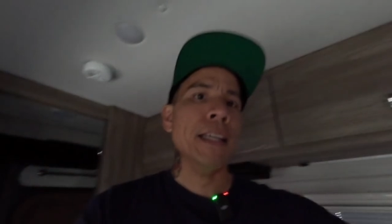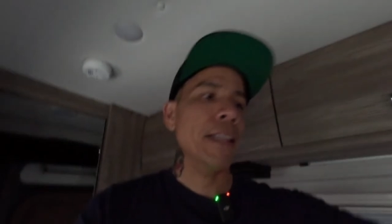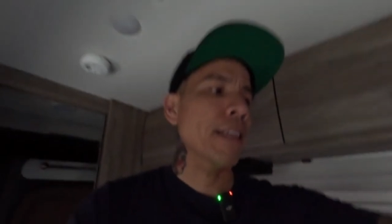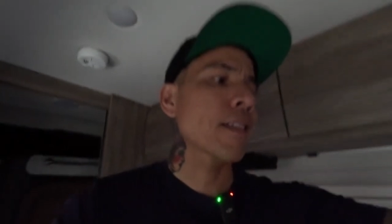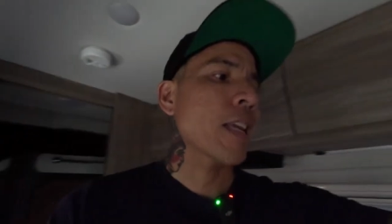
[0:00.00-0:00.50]
It
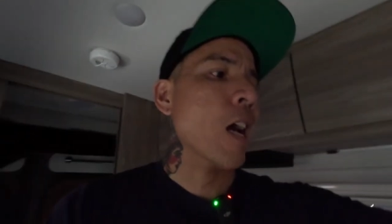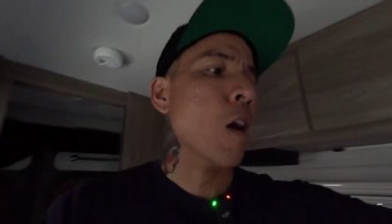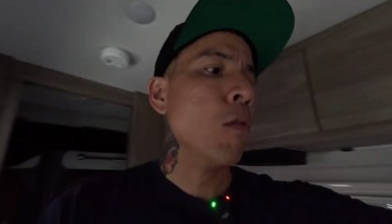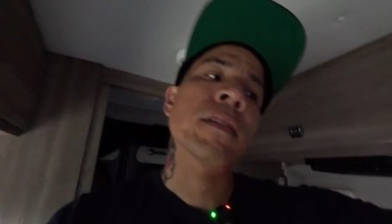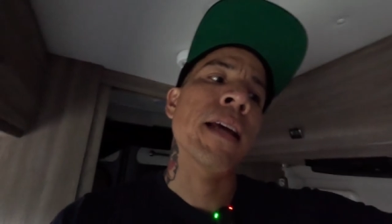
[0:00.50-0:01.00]
is
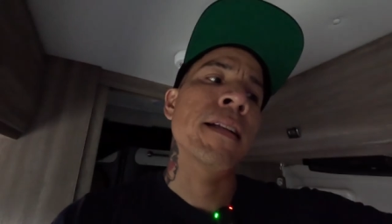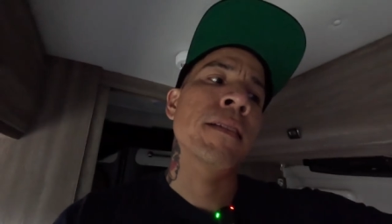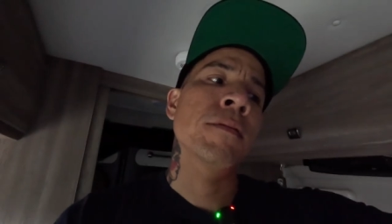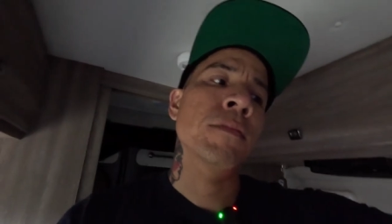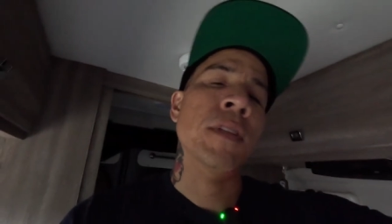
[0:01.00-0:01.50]
now
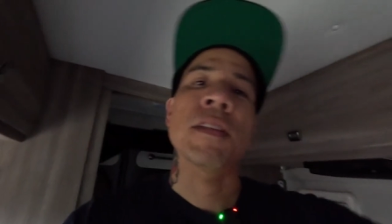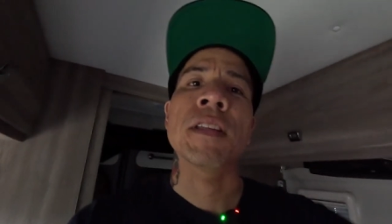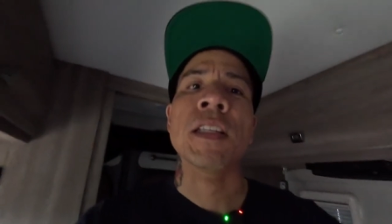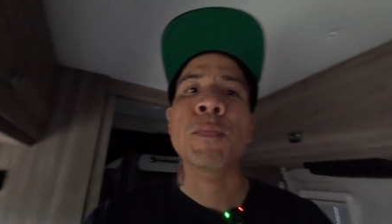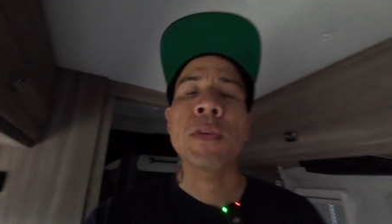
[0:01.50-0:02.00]
ten to
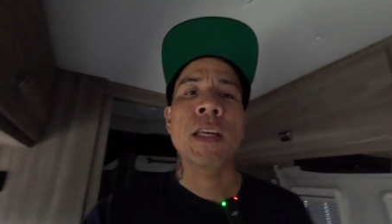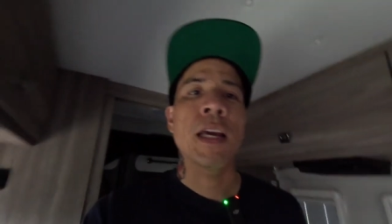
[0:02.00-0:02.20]
six p